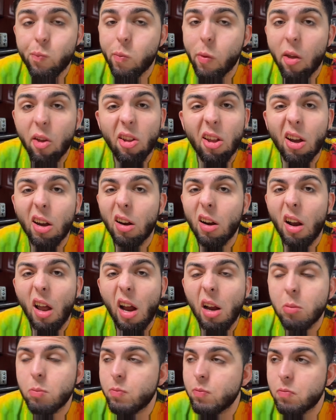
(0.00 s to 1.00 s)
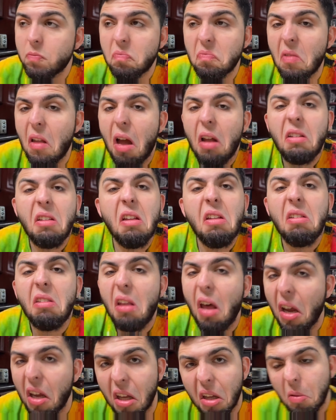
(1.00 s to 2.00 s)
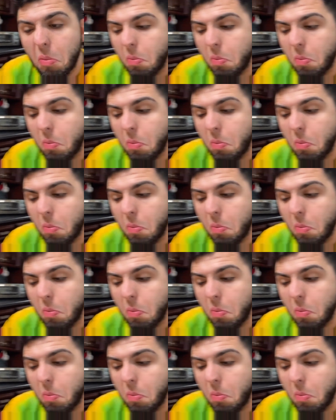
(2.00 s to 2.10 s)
I'm not gonna lie, I didn't like it.